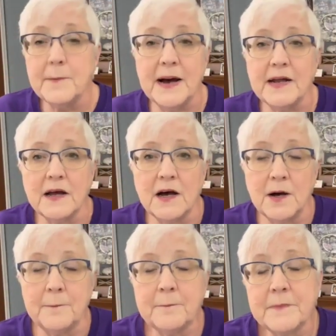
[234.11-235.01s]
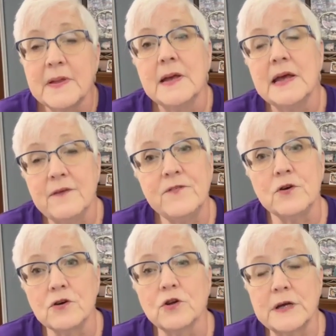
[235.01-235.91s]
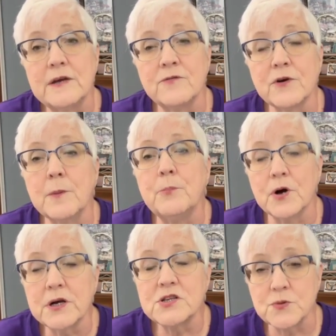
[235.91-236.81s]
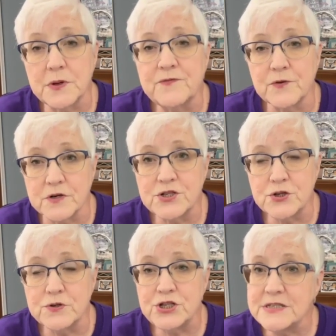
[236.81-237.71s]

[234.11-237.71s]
But um, if you're looking for a book to refer to,